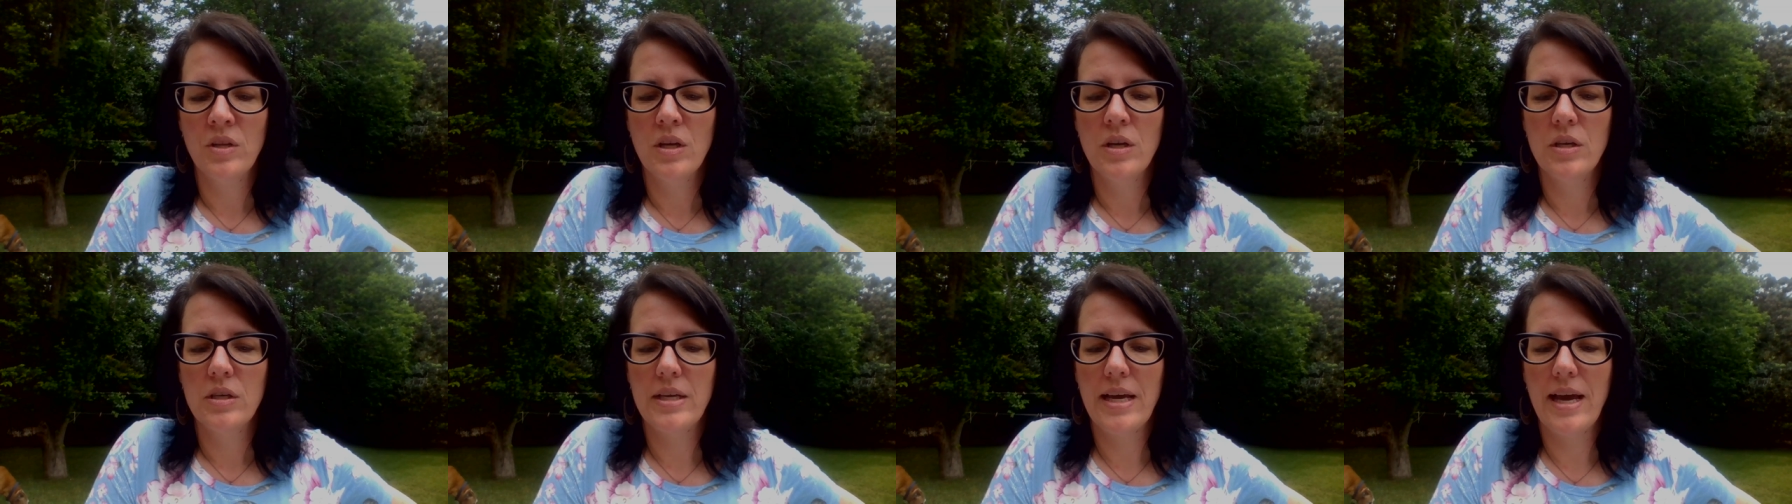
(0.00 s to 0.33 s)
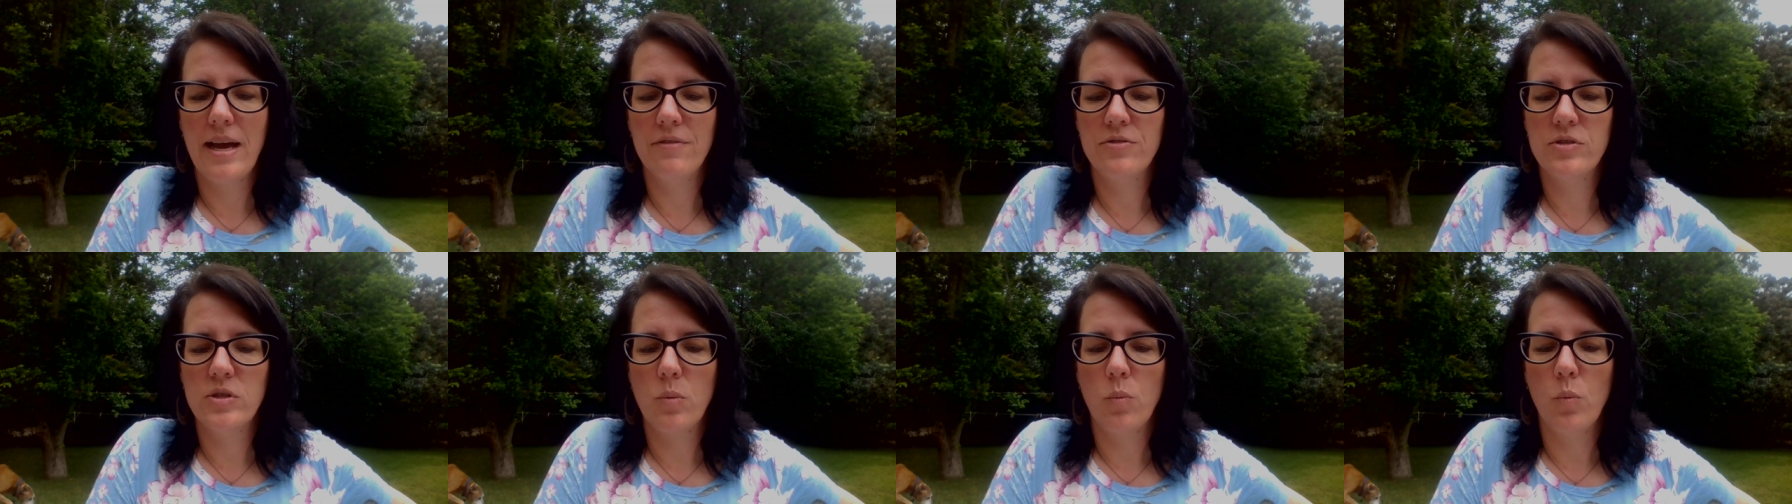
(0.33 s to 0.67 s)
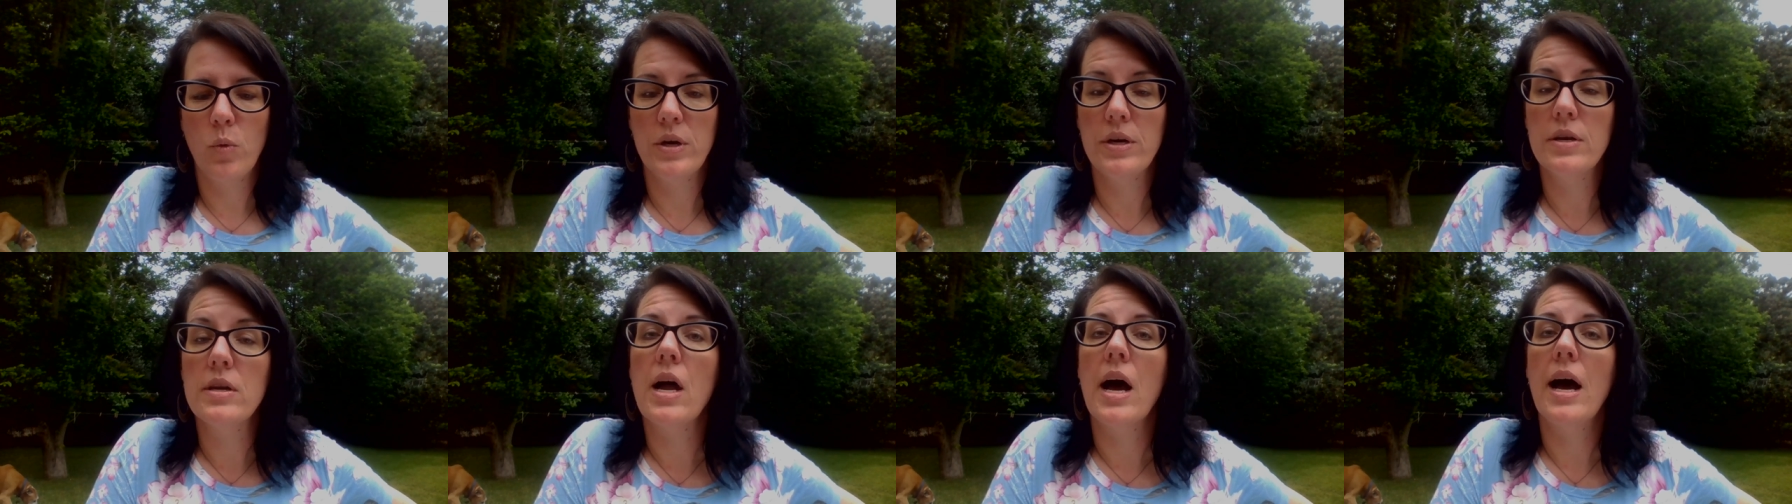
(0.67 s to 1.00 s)
to have
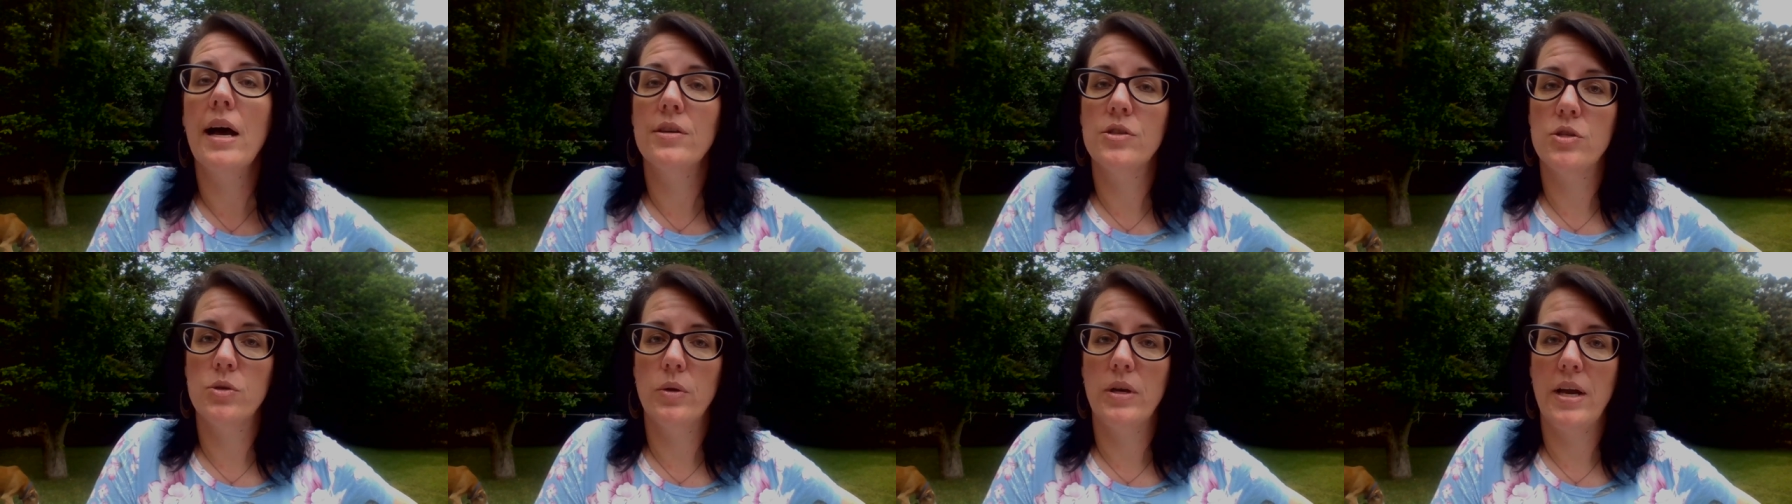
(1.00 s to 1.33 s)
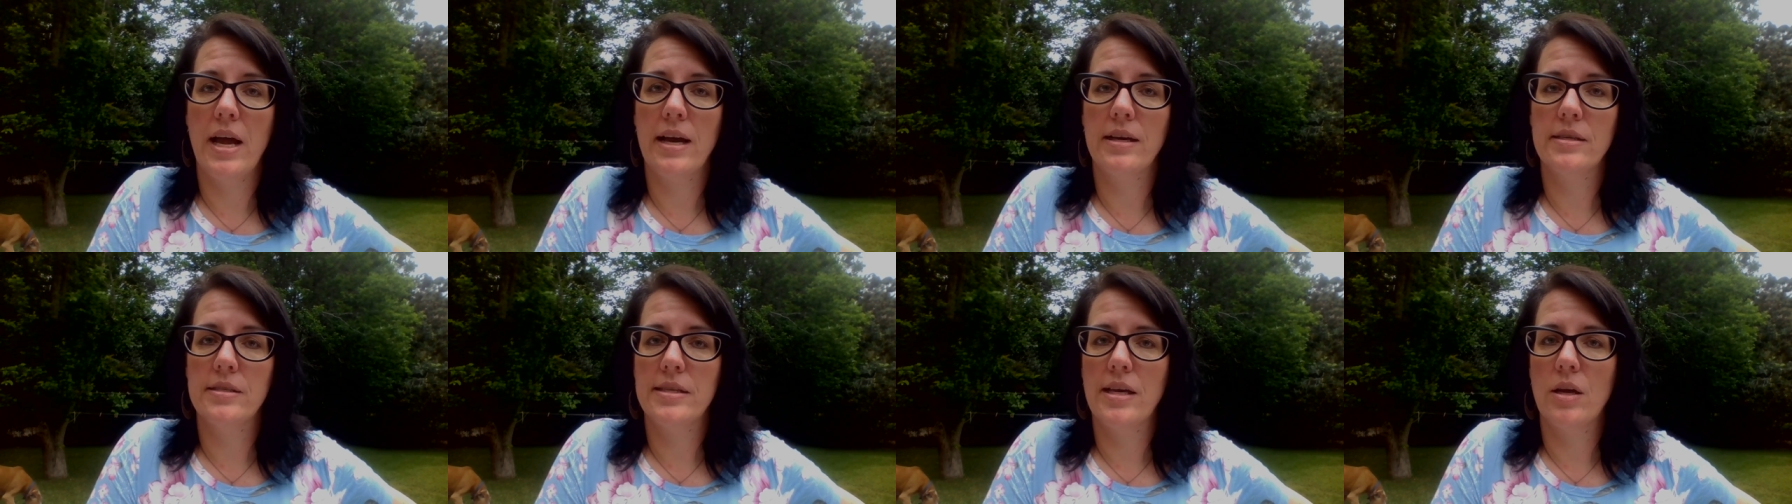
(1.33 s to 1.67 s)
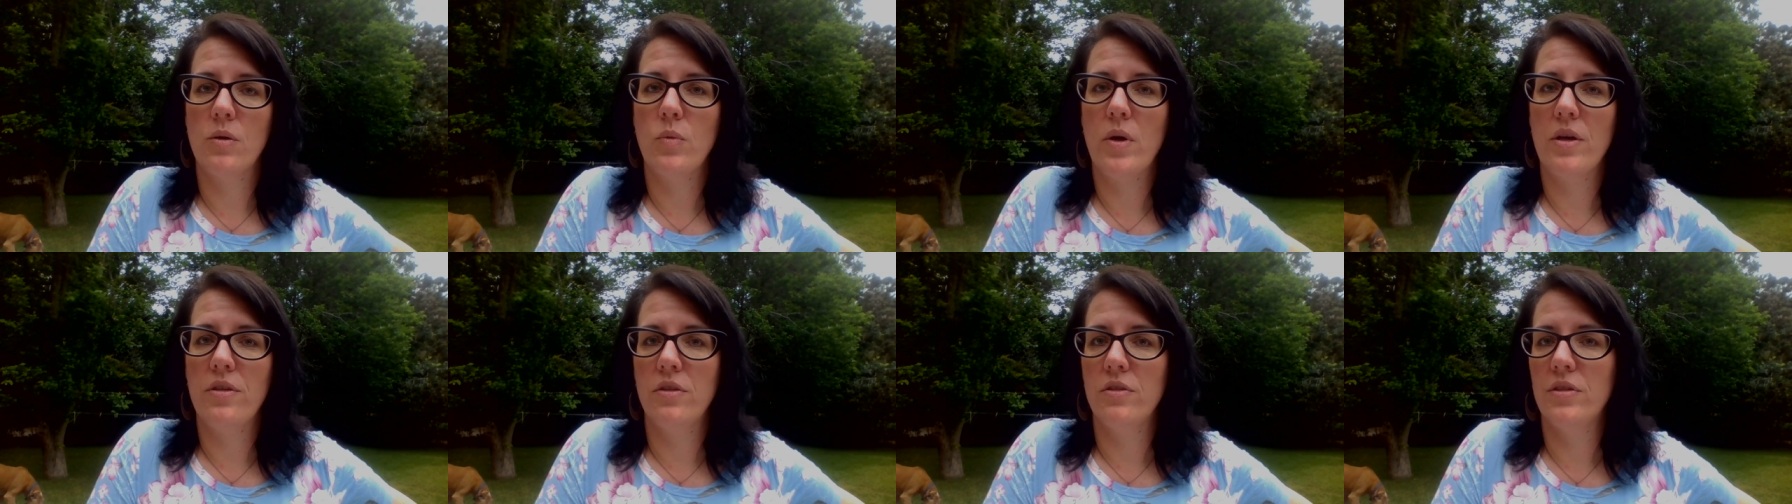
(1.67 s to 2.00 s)
someone not do an accent
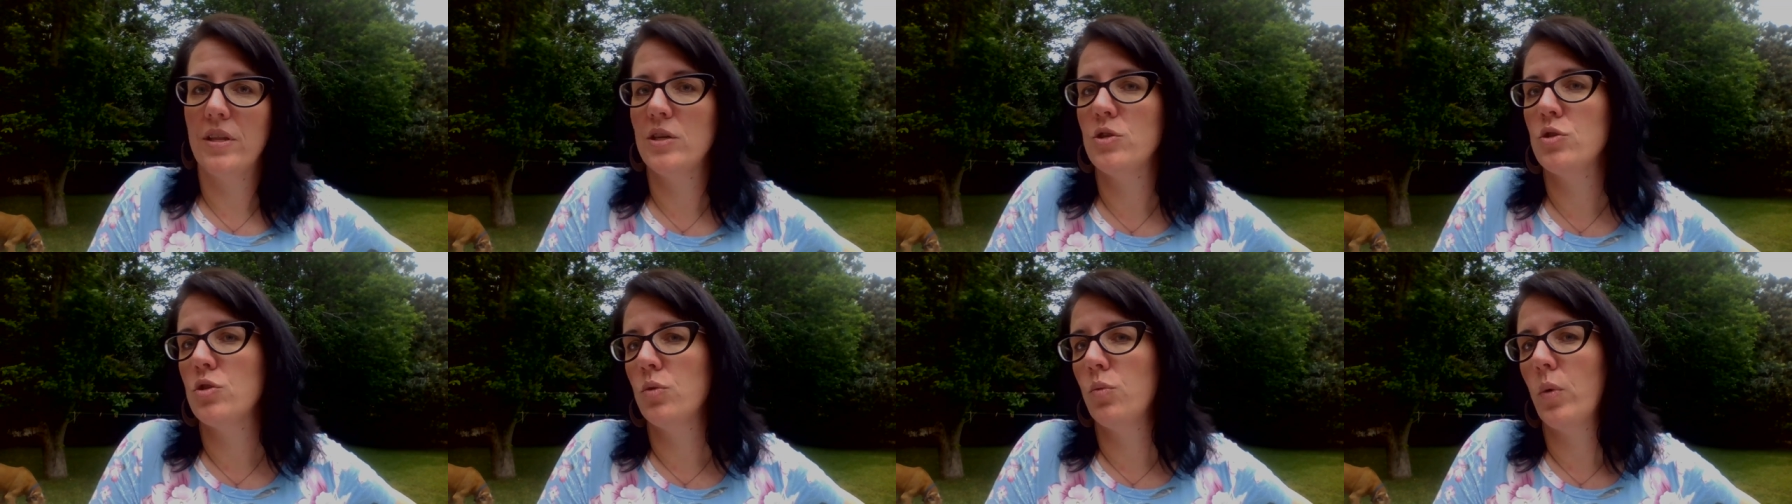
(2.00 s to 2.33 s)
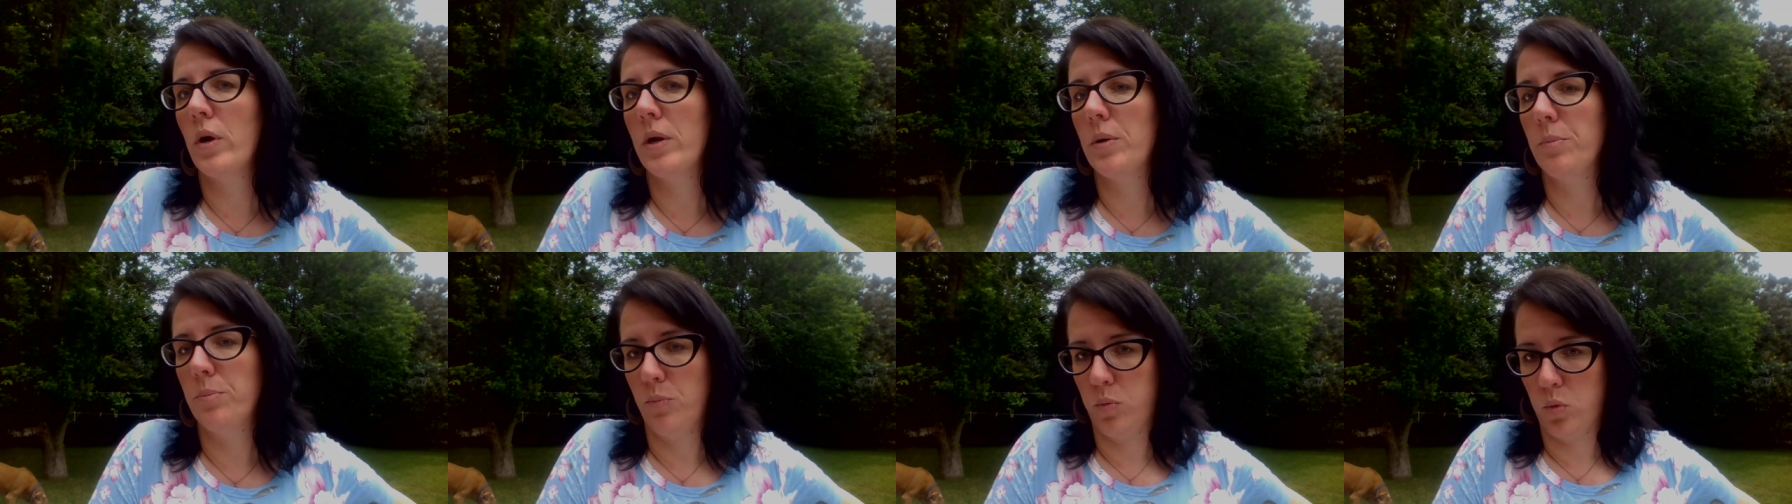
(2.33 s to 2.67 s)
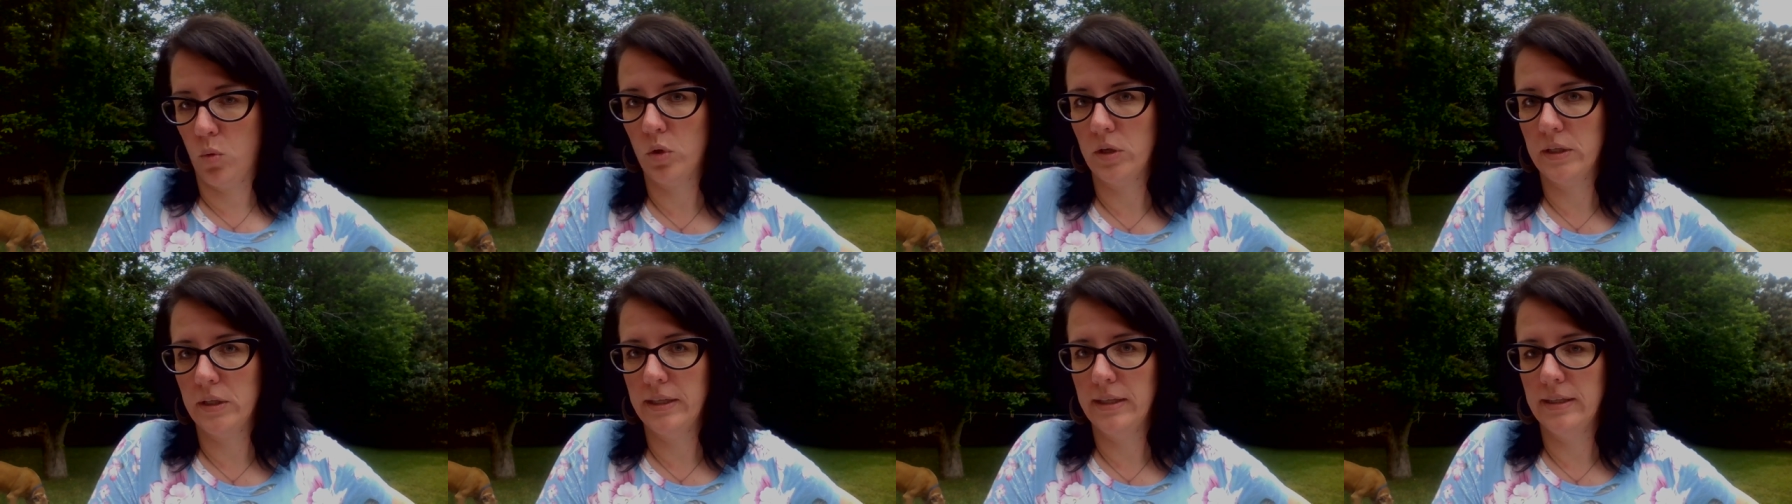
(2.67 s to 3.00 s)
rather than do one
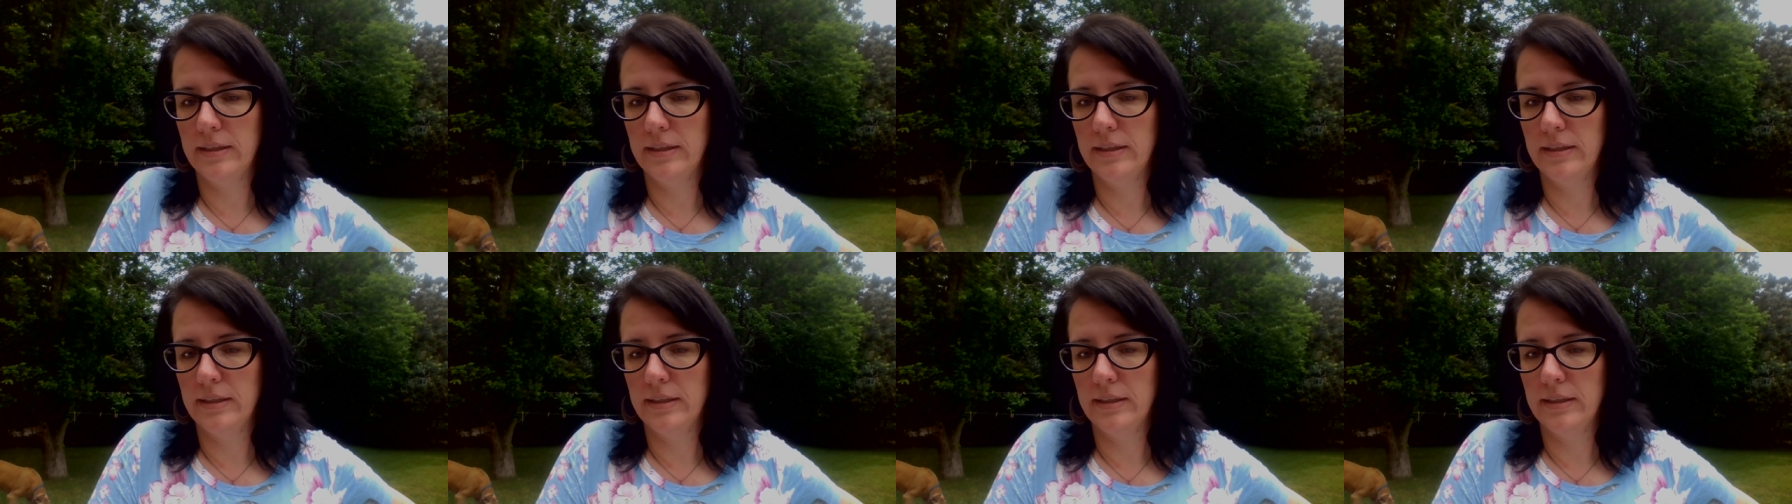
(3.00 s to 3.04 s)
poorly.